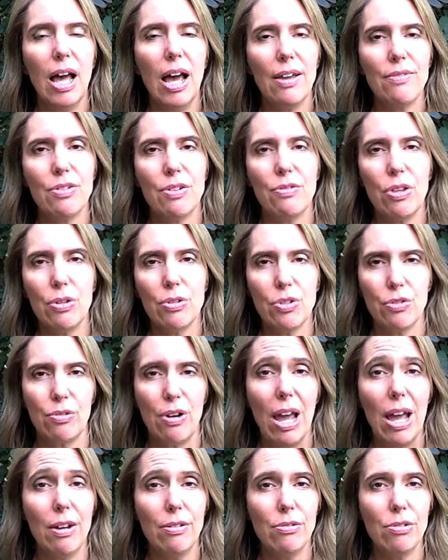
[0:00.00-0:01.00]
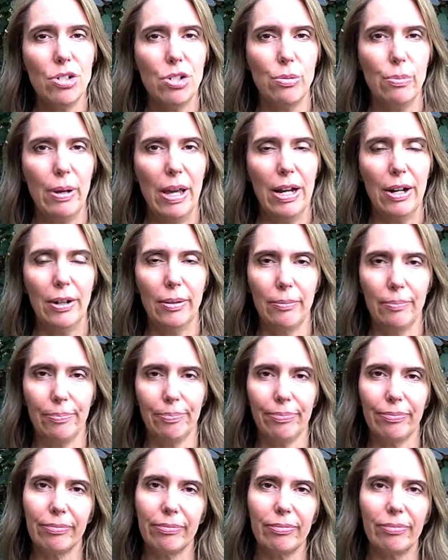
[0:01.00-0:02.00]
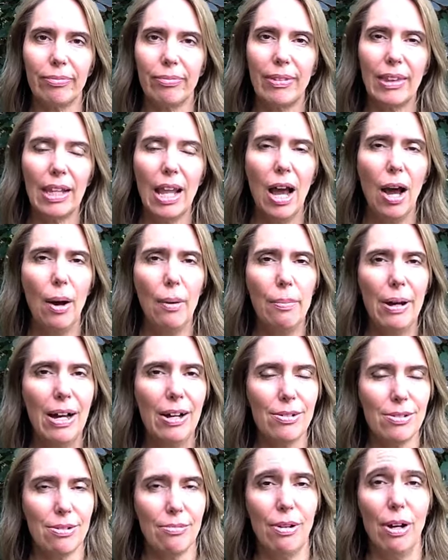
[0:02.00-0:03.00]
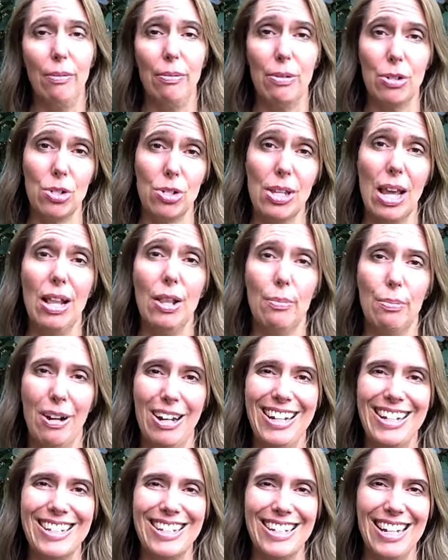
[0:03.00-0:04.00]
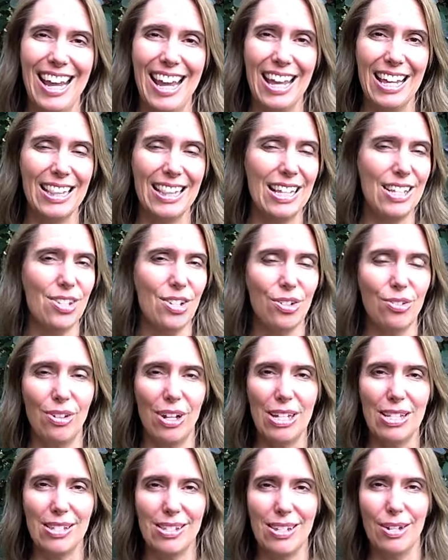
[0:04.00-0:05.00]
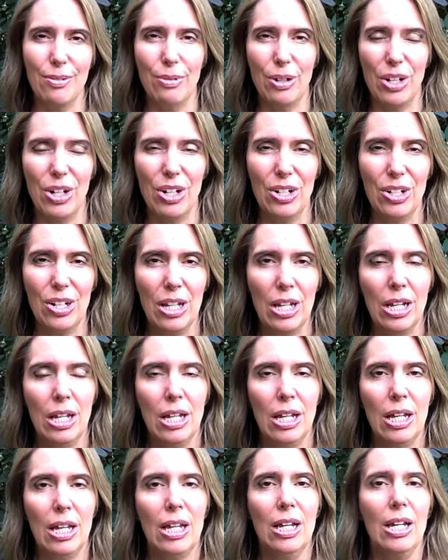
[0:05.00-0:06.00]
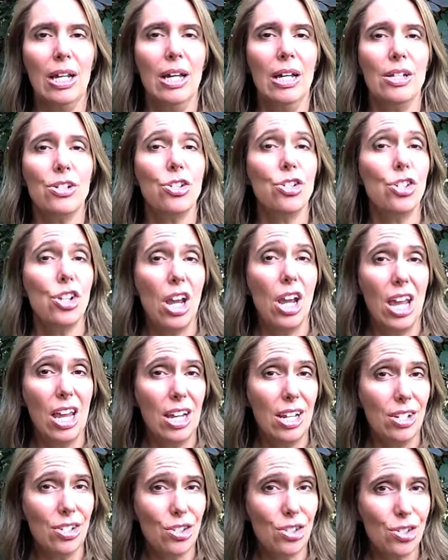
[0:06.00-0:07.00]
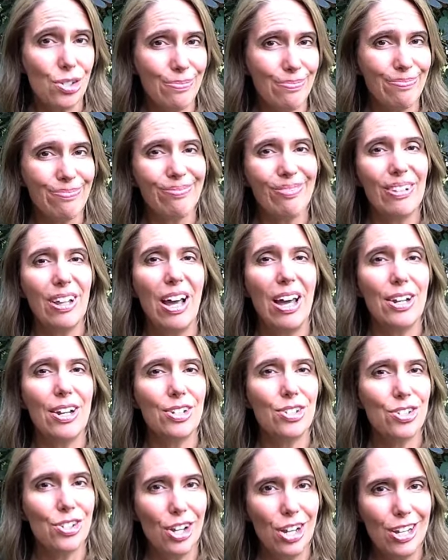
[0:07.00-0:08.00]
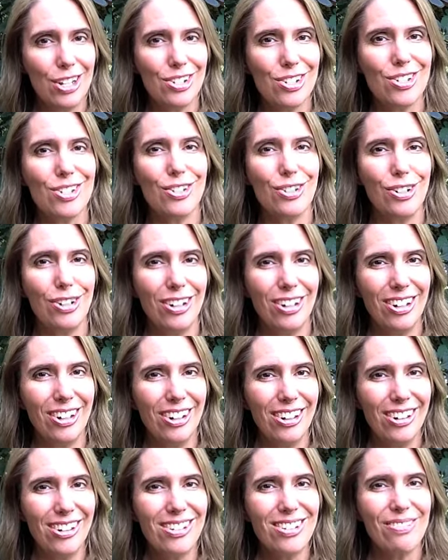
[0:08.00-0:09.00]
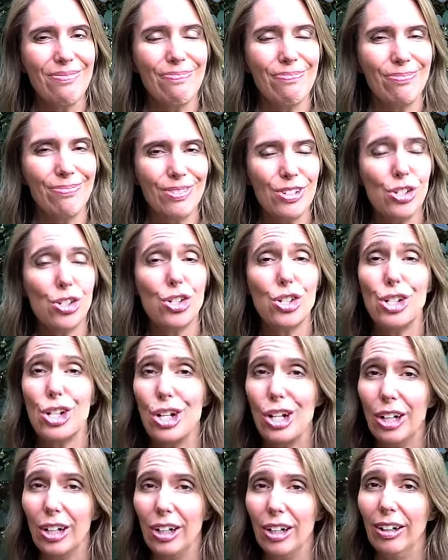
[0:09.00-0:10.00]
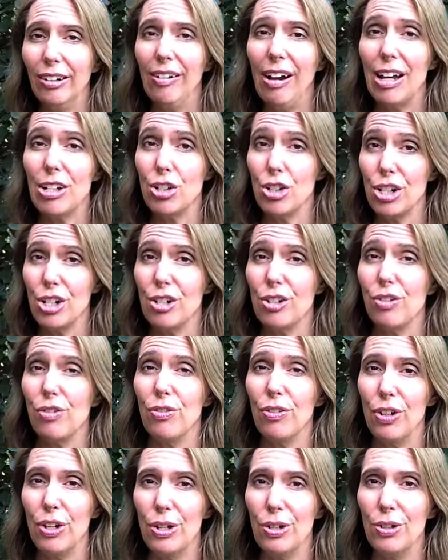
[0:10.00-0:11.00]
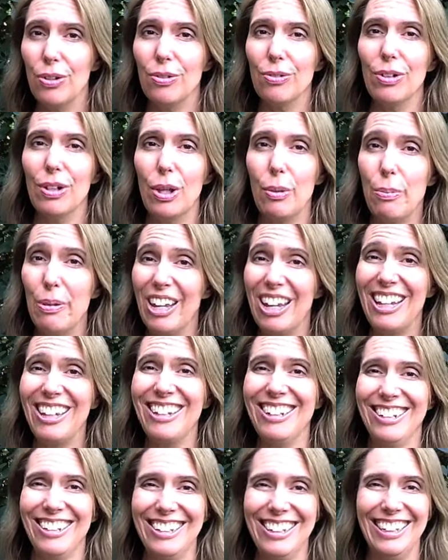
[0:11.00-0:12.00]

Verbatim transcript: lives of those around you better. How about, well, we're celebrating today. That's a great C word. Change. A lot of change has occurred. Cheer. I cheered for you really big,